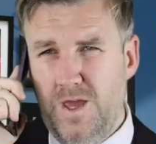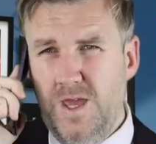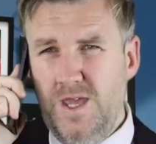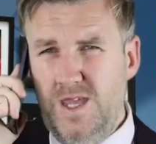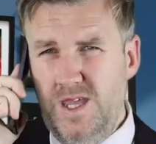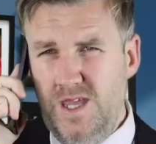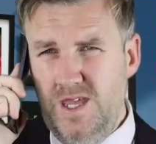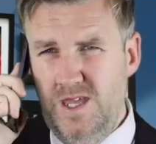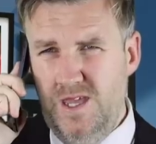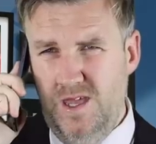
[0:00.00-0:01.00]

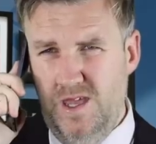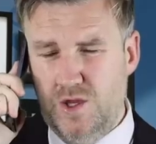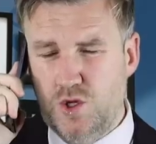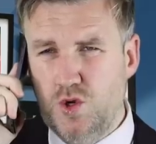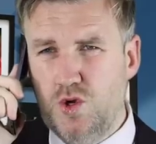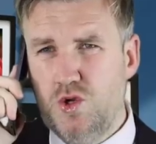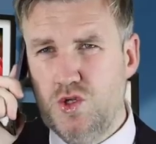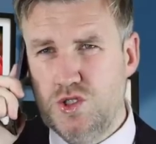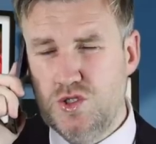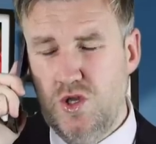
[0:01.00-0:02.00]
Yeah, of
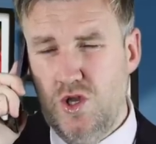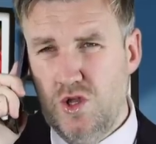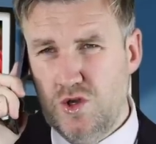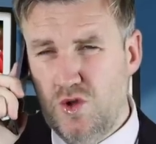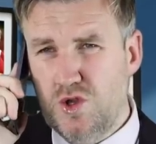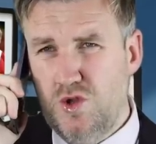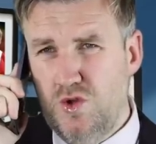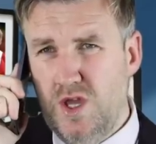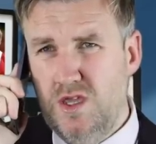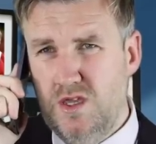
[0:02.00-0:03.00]
course. Look,
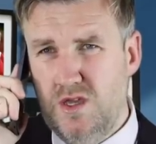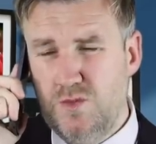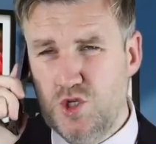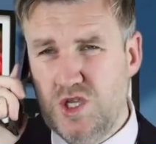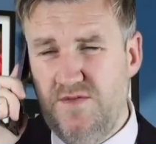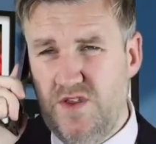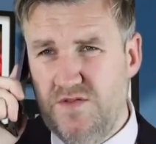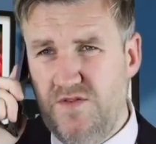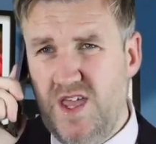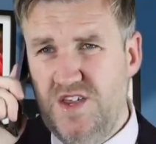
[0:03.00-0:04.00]
Hunai, I'm just giving
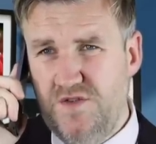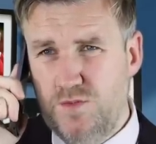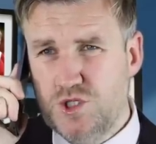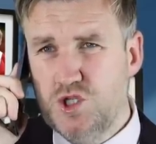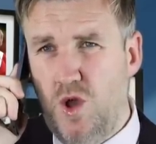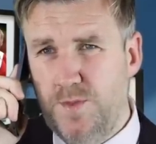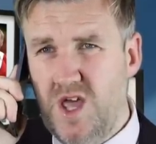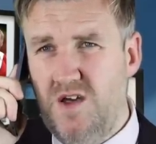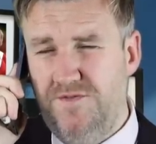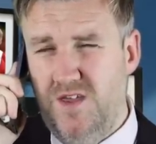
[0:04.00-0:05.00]
advice from top
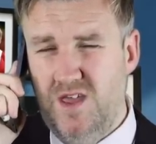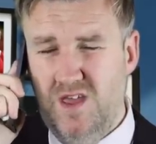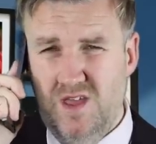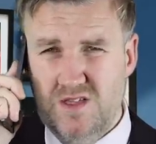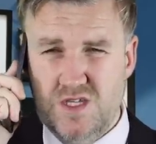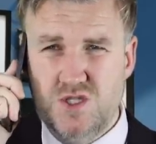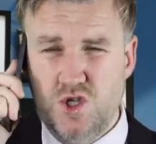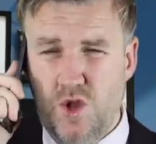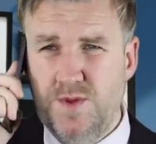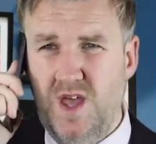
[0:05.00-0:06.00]
gaffer to
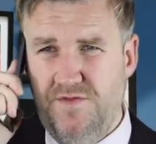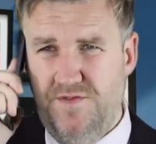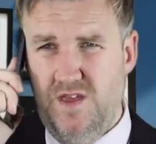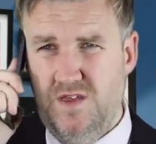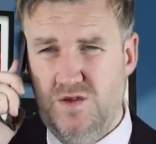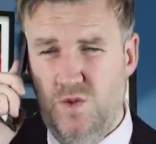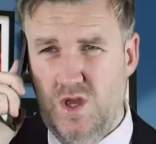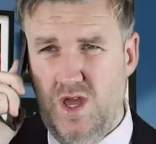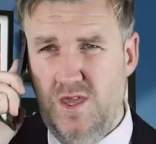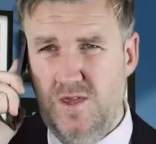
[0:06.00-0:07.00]
top gaffer,
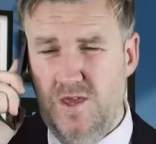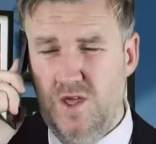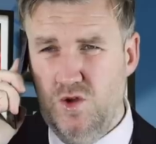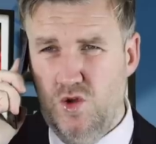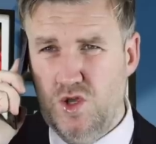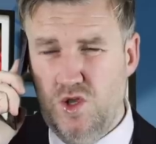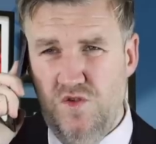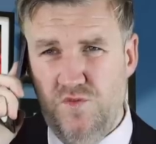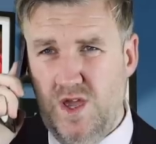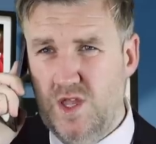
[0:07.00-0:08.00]
okay? Look,
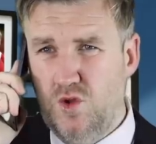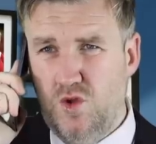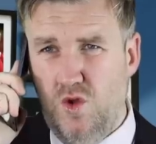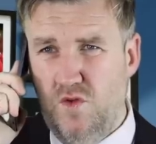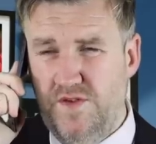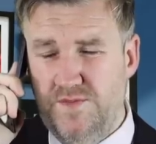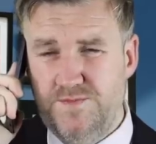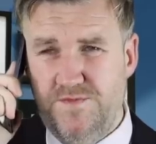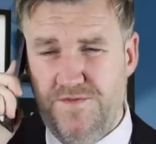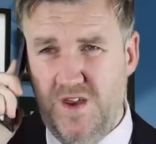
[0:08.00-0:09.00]
you've worked all over
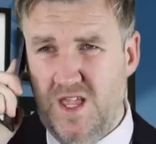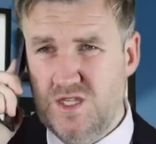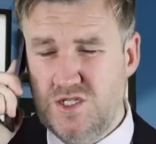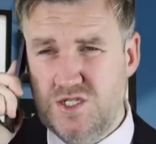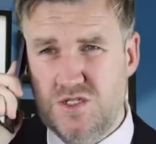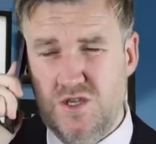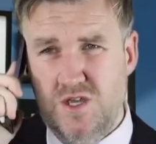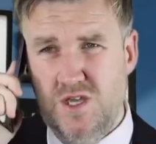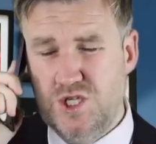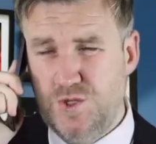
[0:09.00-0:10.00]
France,
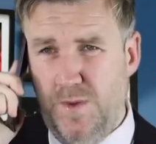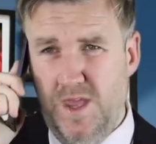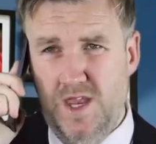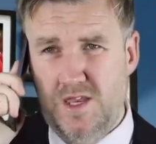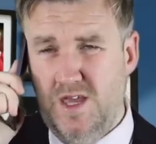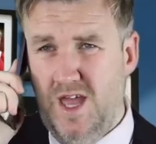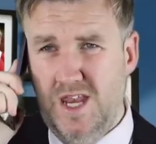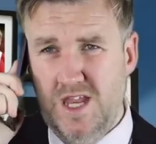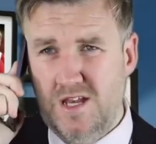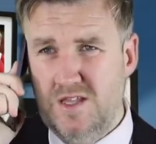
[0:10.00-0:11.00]
Spain
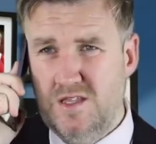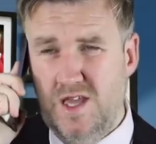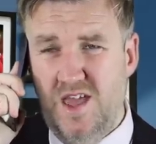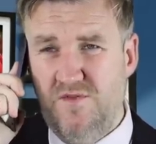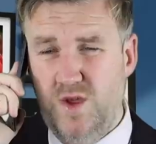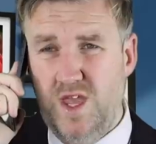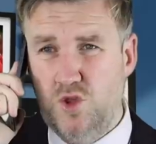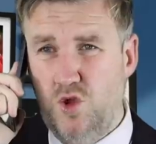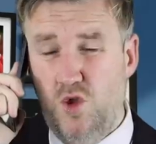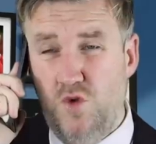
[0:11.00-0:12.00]
and England, and I've
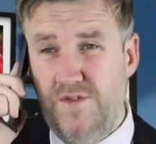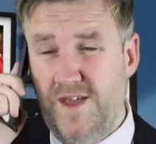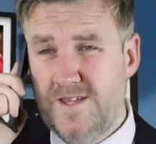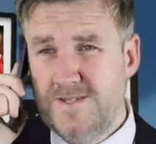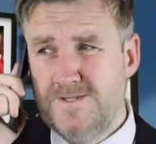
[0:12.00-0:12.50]
worked all over